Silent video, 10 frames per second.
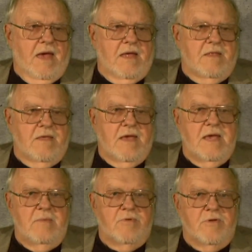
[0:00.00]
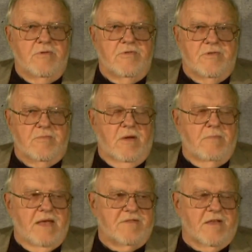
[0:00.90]
and the Hebrews
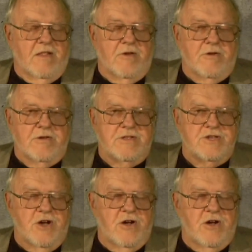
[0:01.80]
basically are in